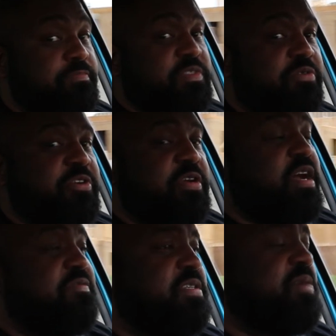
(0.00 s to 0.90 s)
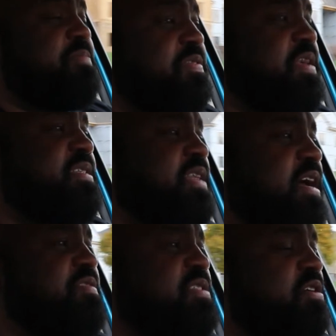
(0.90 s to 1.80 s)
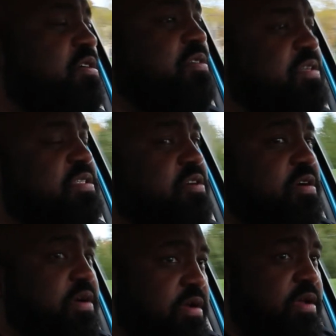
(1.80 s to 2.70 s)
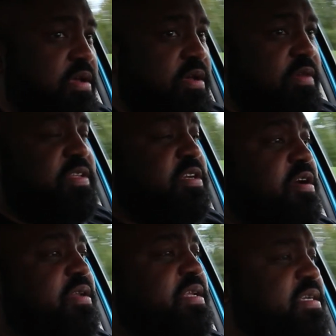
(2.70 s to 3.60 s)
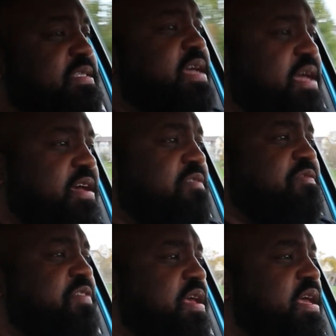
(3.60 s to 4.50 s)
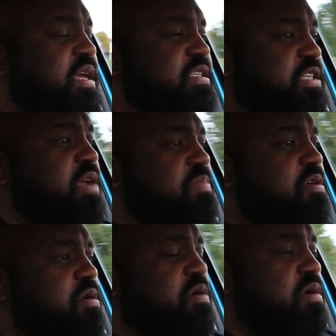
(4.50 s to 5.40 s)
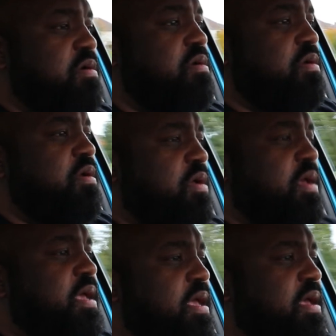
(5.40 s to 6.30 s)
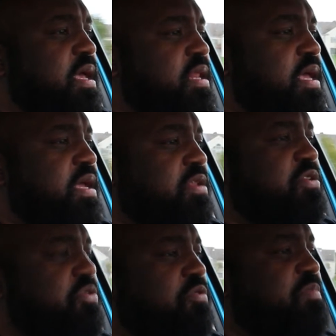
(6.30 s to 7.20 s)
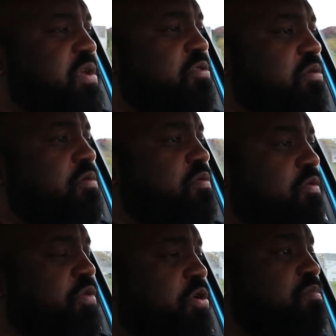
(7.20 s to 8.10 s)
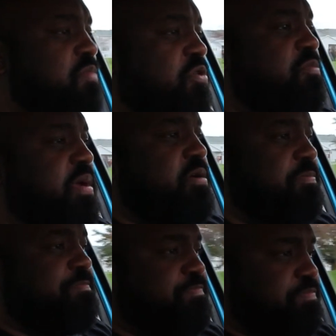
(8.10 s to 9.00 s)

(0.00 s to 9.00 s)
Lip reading: So we're going to cover some of the things that I've installed in this car. This car does have a JBR 88 Durometer rear motor mount.